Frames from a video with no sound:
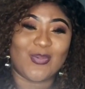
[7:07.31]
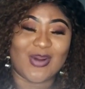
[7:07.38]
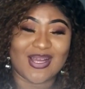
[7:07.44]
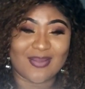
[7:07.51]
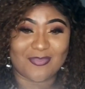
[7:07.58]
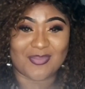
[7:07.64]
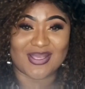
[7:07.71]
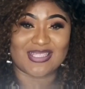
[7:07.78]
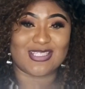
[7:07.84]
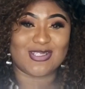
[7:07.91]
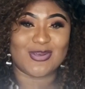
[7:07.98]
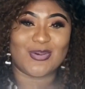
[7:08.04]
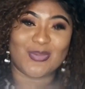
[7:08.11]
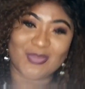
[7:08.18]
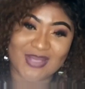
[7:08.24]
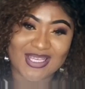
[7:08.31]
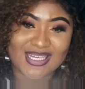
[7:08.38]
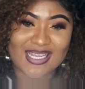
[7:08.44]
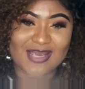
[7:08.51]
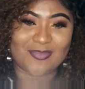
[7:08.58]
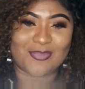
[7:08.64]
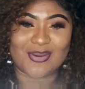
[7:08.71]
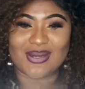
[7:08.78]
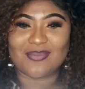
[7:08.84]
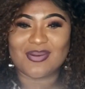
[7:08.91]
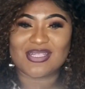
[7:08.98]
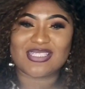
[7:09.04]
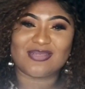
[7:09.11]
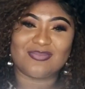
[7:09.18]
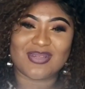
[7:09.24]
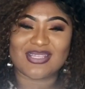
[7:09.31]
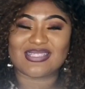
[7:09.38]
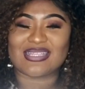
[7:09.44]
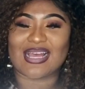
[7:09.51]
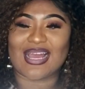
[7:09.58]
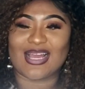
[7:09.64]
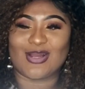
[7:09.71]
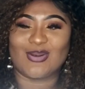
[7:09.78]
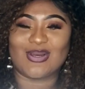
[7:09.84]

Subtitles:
what petio mean, it pretty much means like,